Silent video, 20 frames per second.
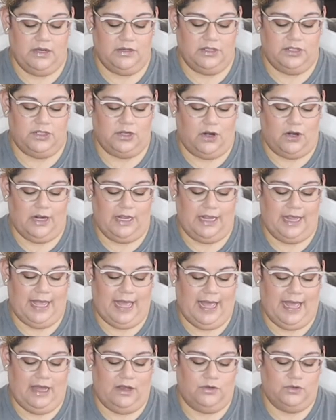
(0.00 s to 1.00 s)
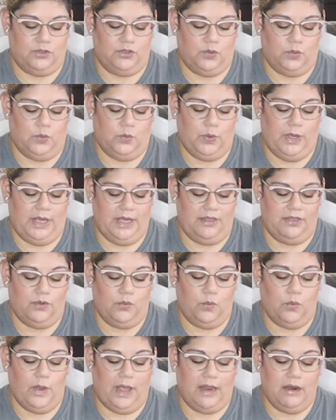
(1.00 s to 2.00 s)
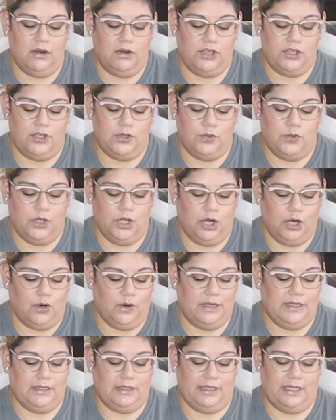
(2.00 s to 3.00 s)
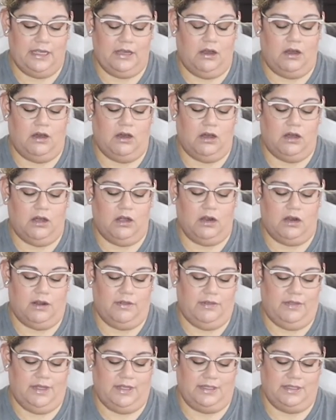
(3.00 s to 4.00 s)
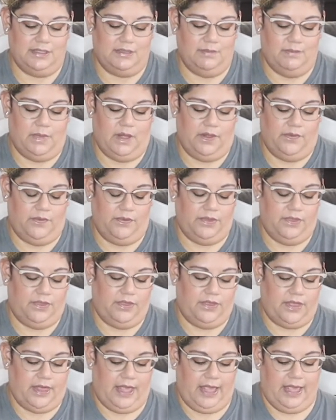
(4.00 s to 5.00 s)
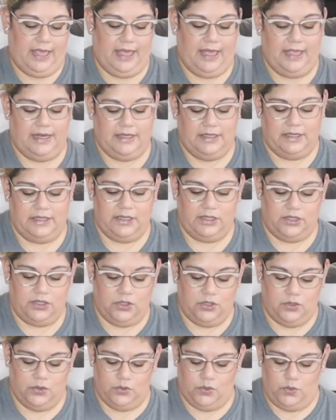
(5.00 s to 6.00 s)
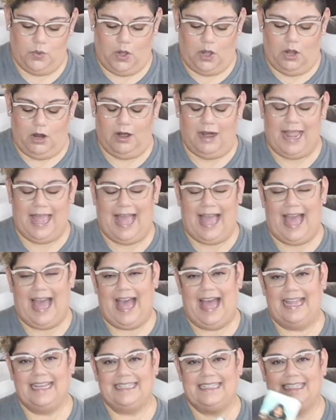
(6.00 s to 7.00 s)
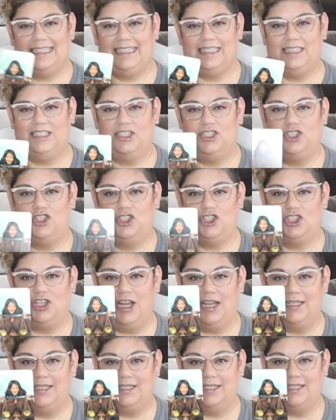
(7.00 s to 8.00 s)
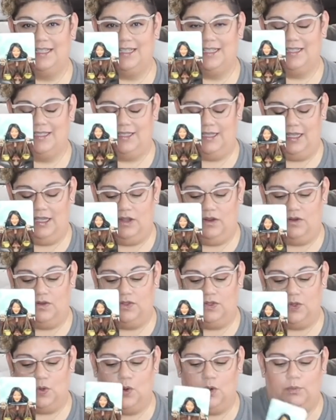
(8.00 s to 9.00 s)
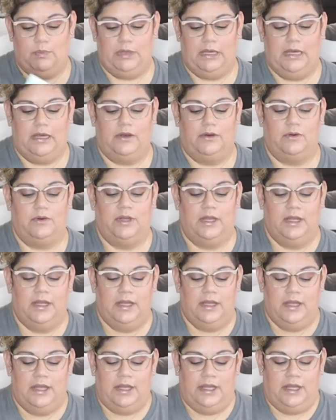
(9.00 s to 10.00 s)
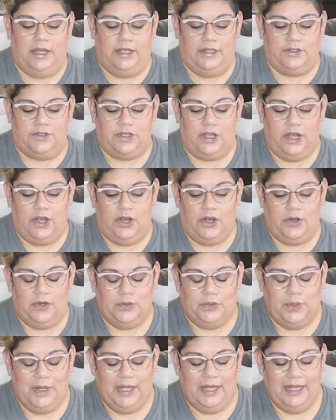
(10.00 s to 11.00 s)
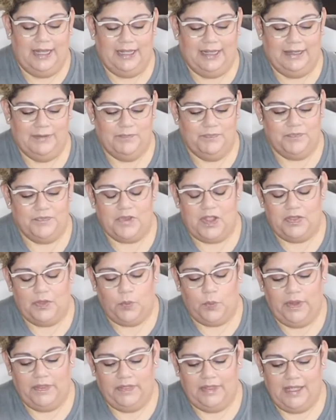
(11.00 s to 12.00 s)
are starting out with where you currently are this month. And you are at justice here, Scorpio. So the one